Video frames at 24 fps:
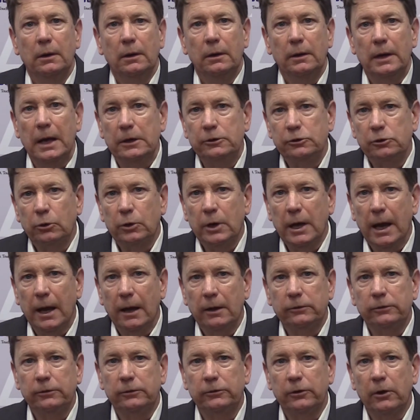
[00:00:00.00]
Natural
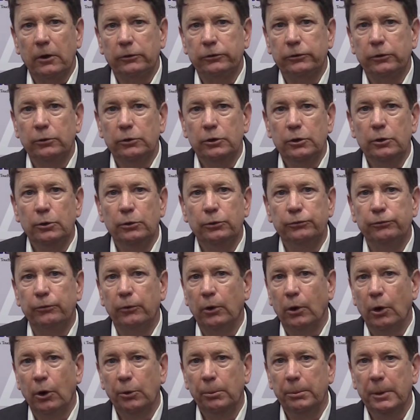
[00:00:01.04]
gas is also used for
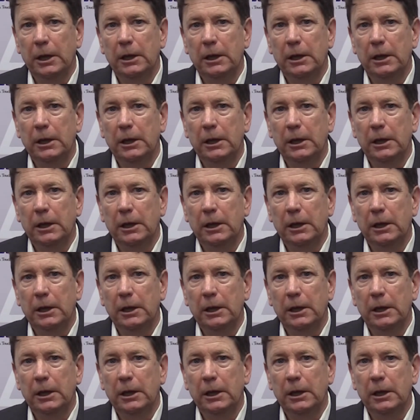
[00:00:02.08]
home